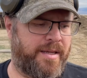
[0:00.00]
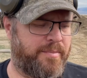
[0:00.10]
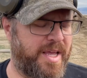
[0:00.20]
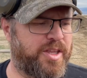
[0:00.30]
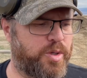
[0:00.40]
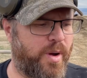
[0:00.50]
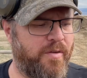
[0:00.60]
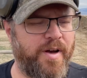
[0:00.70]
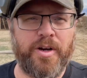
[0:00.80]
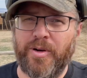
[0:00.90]
met the
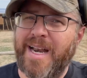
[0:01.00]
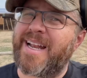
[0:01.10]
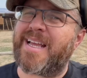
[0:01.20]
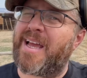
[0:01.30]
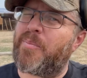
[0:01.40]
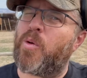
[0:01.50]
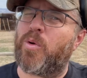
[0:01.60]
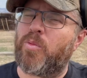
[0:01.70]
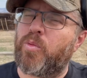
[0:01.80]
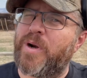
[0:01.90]
1200, and a couple
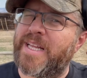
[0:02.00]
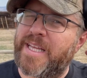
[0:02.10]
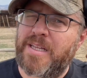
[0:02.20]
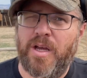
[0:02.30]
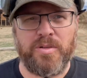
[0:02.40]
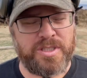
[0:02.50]
were really close.